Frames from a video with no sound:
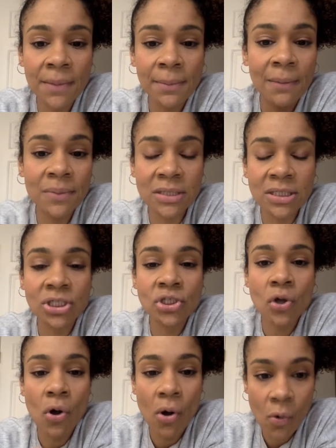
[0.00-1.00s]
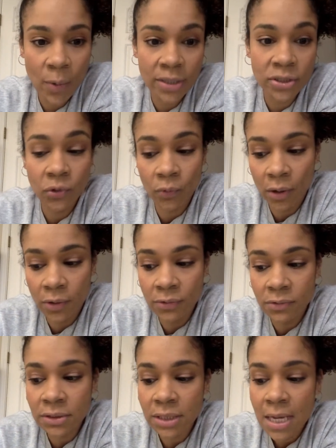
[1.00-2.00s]
my business always
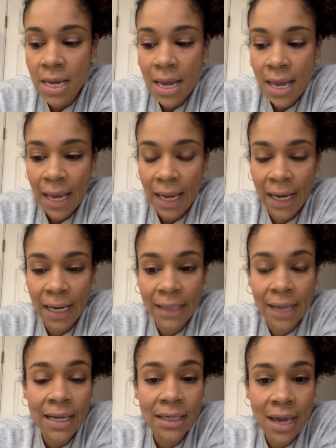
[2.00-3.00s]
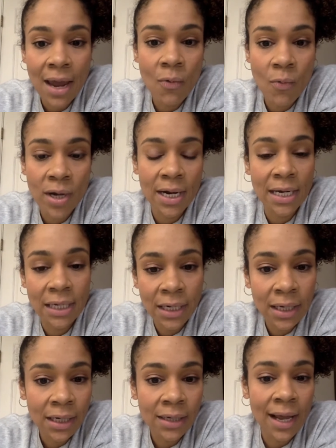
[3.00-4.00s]
grows and I get what I
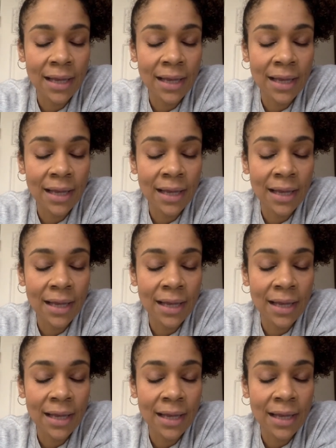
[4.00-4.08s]
need.